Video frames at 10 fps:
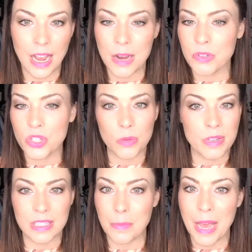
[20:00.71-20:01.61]
I was too
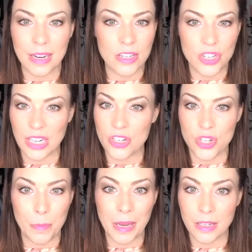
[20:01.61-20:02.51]
busy packaging and
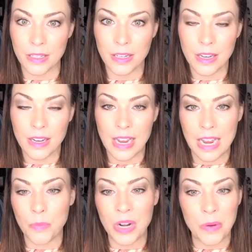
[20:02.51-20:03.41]
shipping.
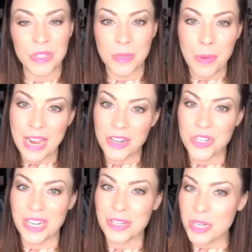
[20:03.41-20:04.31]
And when I wasn't
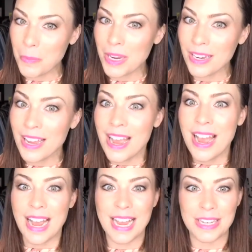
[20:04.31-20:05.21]
packaging and shipping,
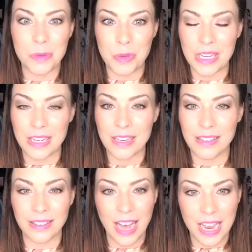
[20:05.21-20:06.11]
I had to be
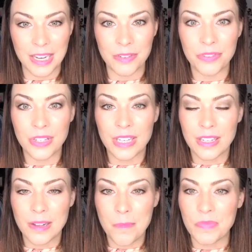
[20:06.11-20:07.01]
live
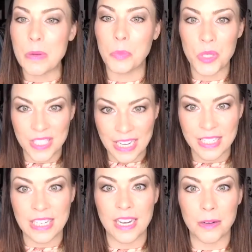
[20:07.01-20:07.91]

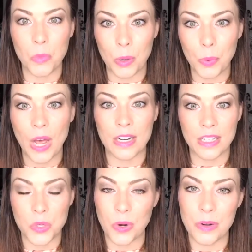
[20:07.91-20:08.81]
presenting more
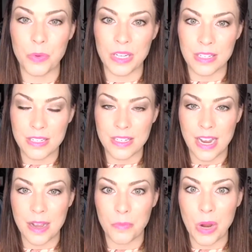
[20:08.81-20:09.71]
product, or I
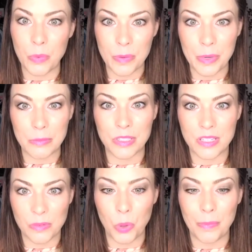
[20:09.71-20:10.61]
wouldn't be able to
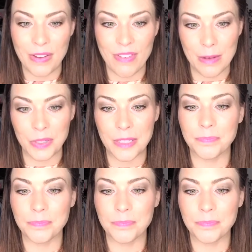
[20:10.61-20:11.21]
support my family.